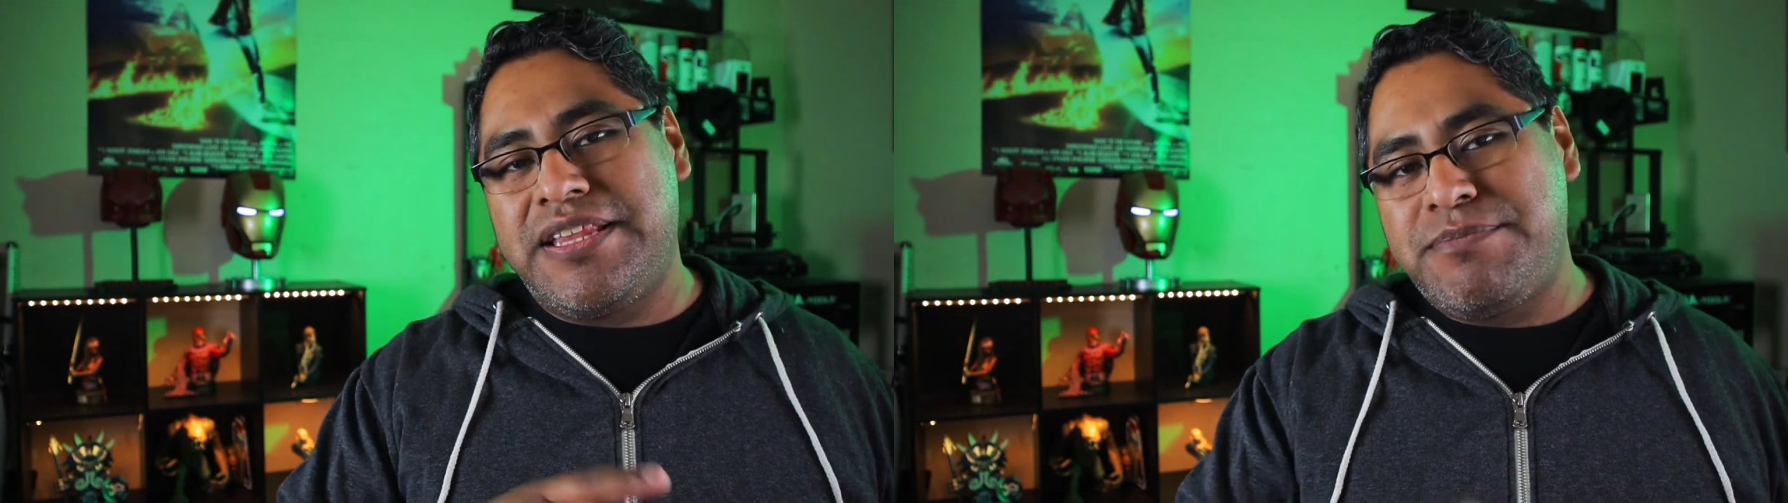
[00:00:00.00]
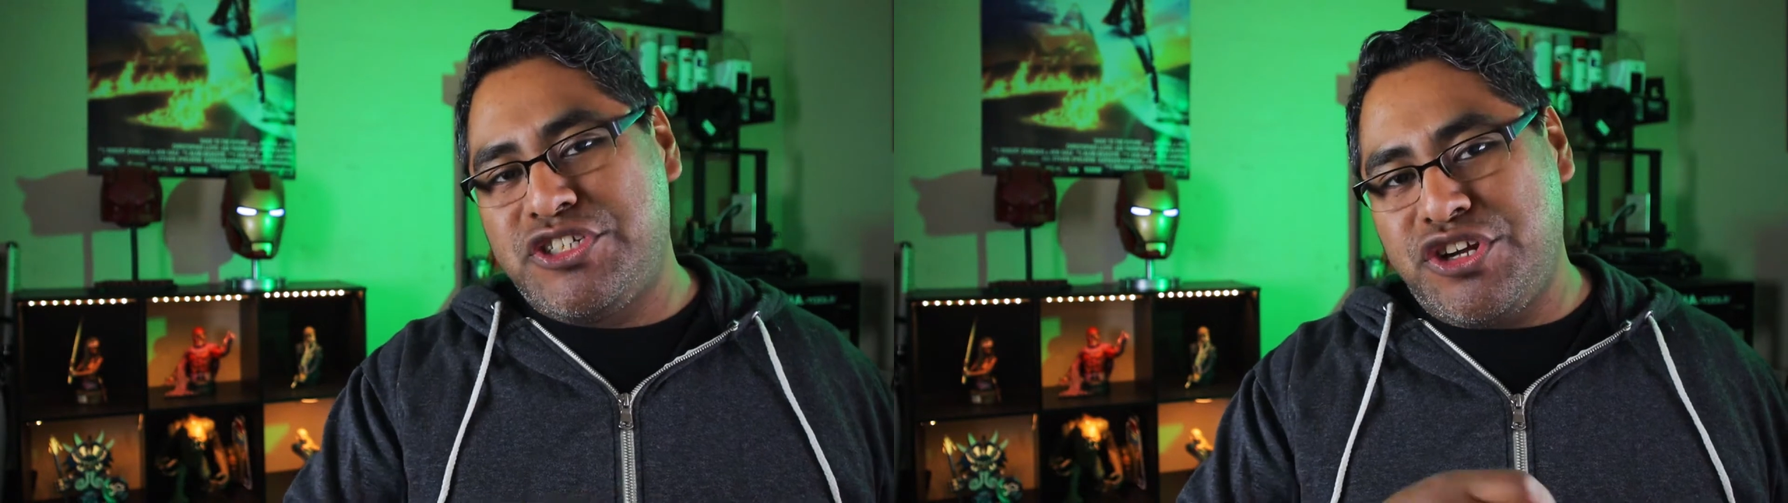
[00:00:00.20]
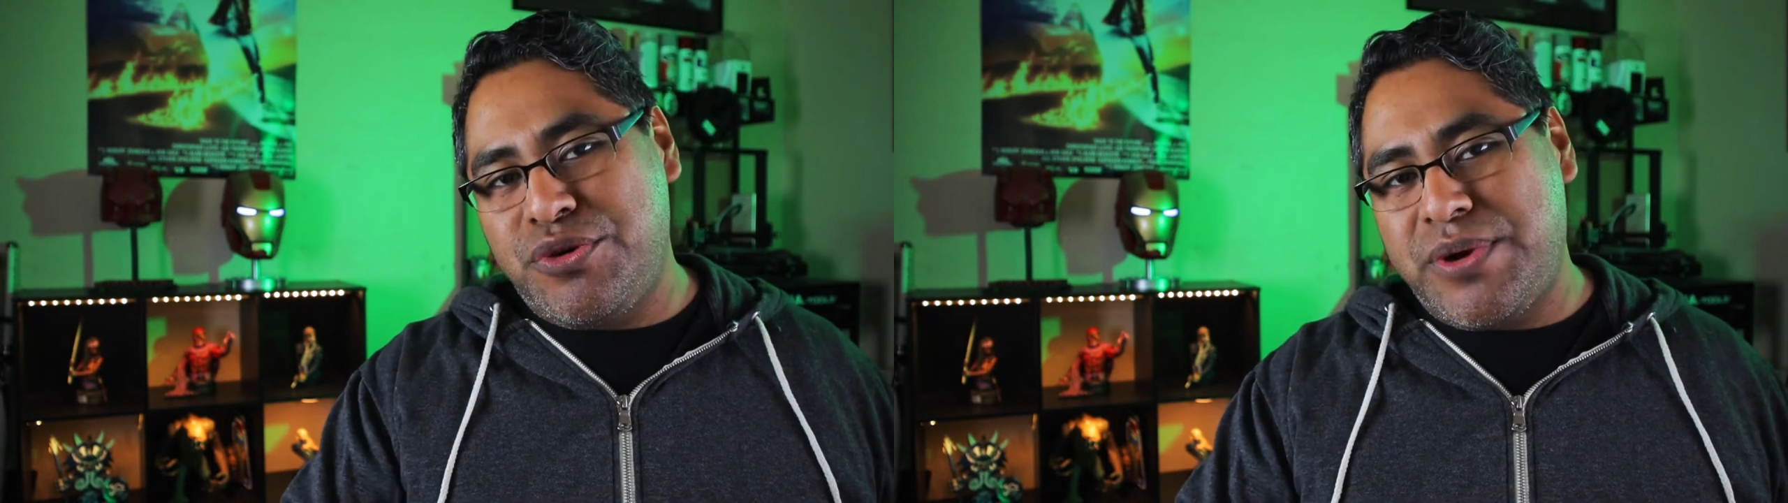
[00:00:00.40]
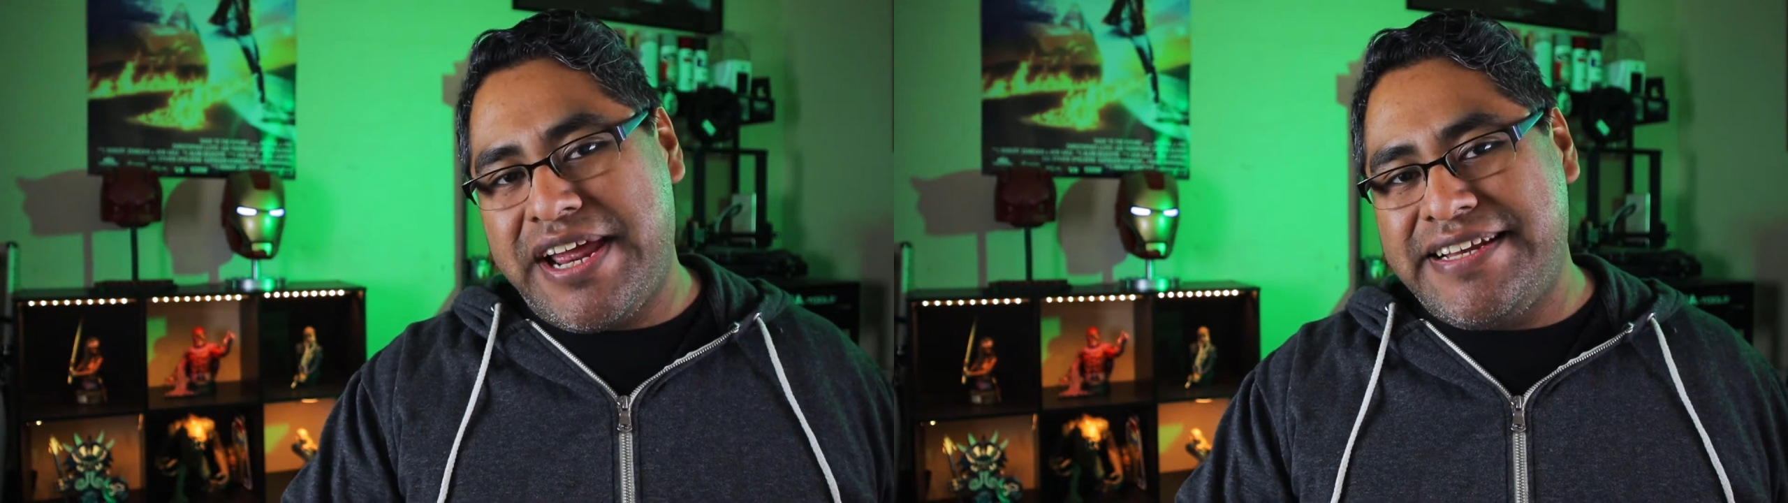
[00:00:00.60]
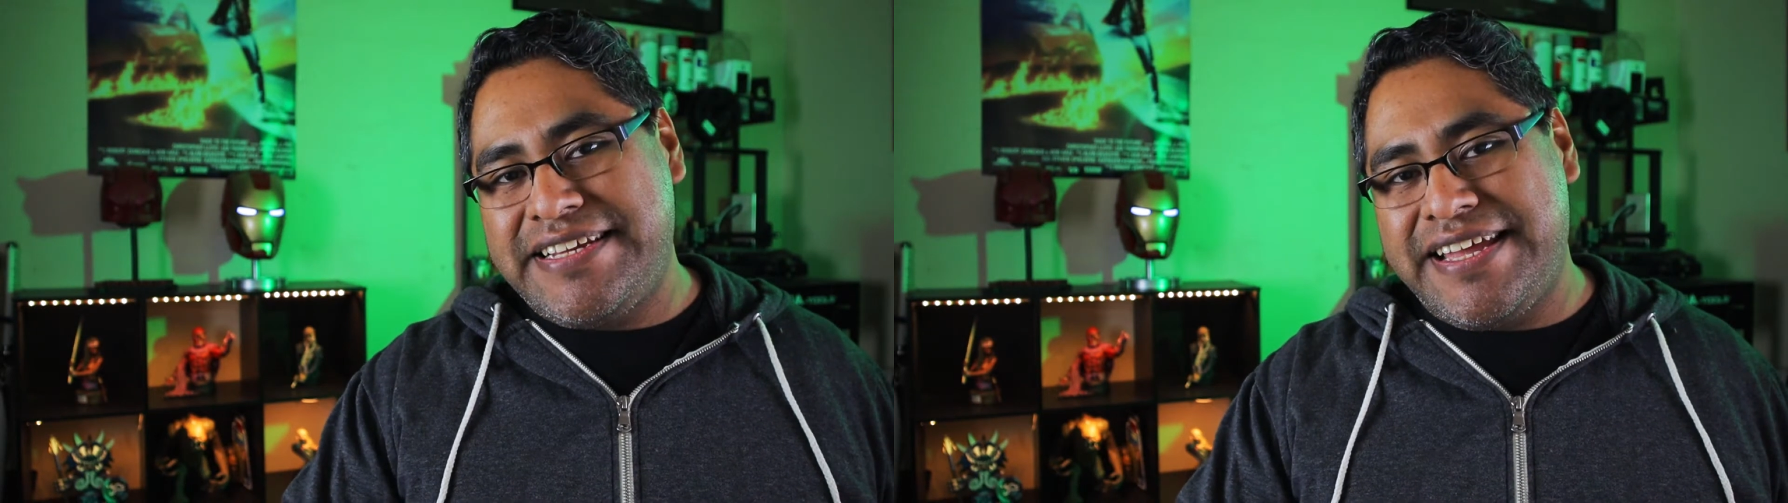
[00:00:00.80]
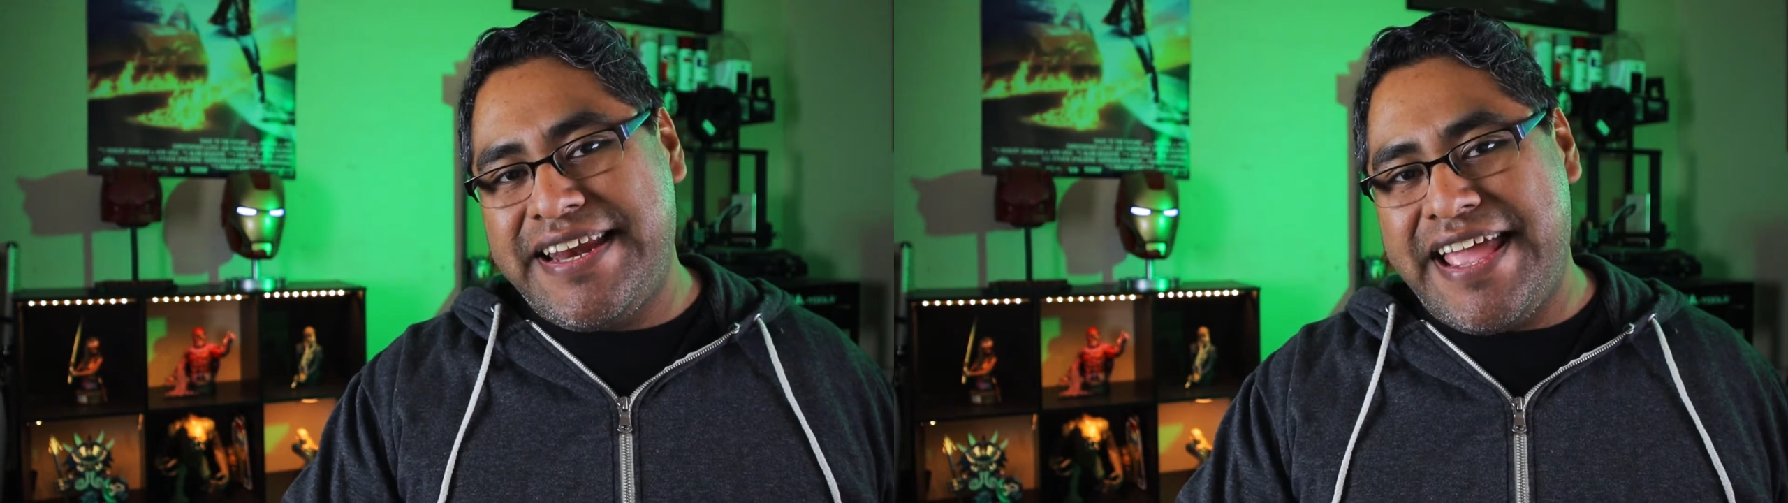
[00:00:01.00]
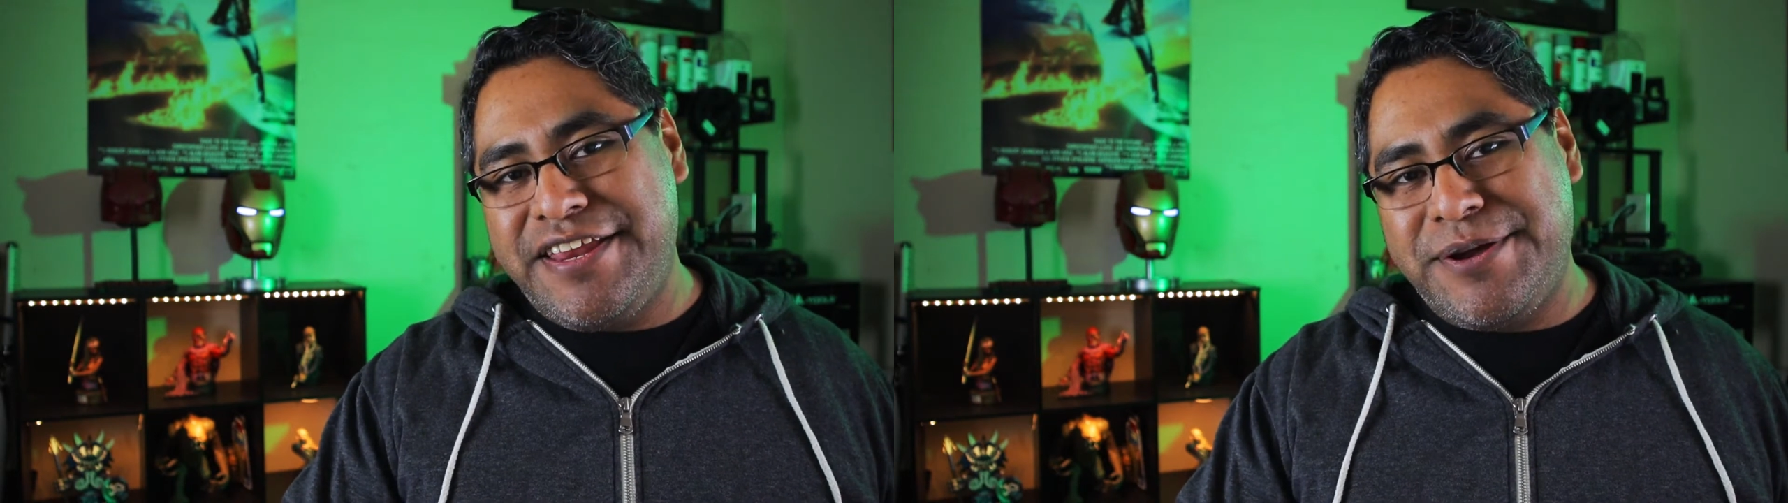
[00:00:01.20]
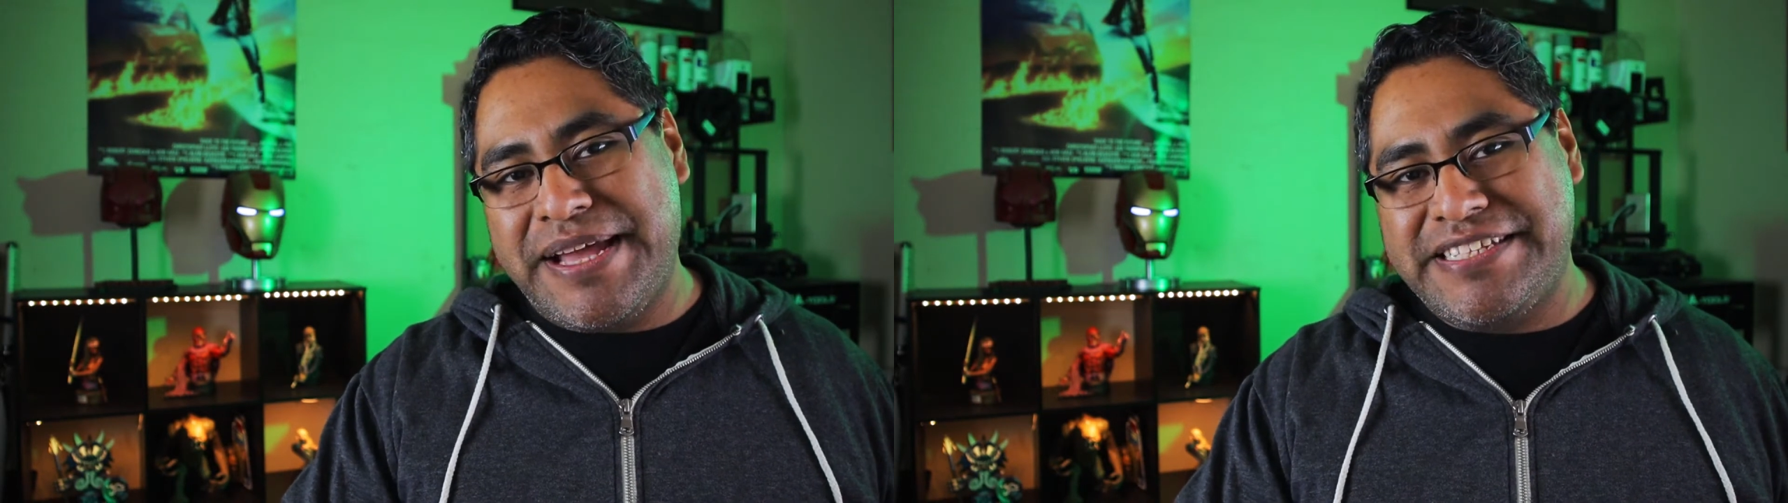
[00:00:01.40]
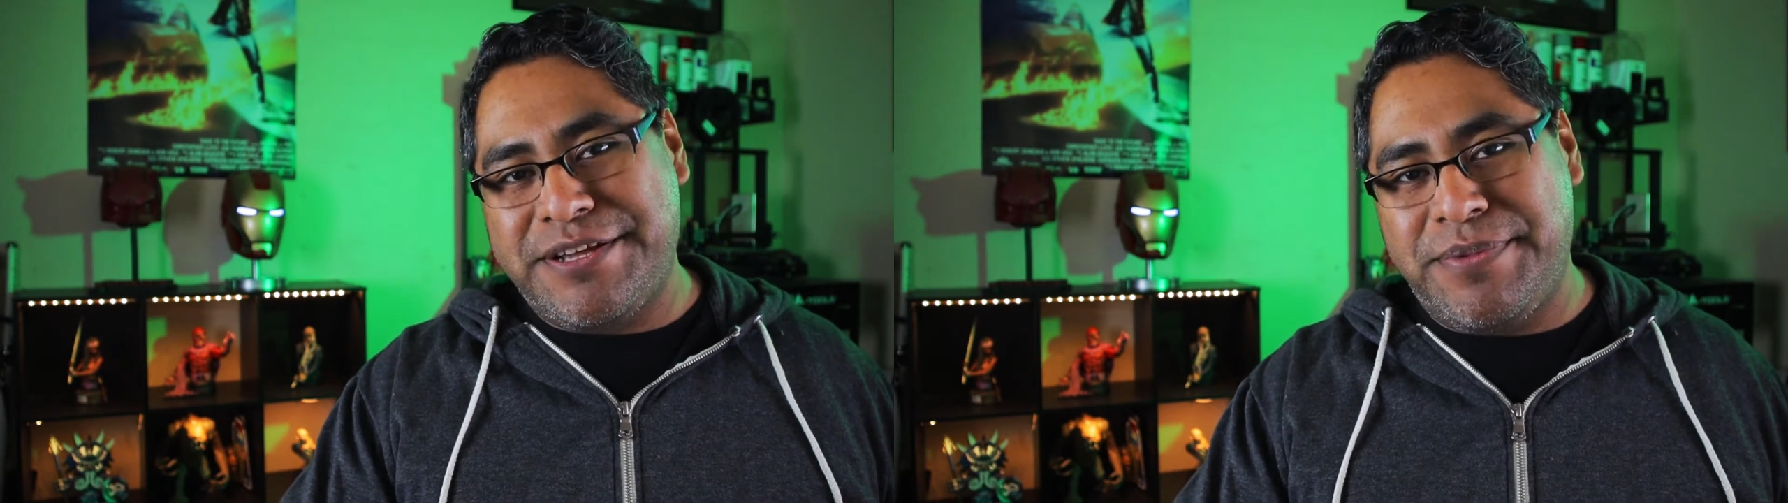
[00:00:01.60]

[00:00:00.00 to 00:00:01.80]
Let me show you what I did and you guys could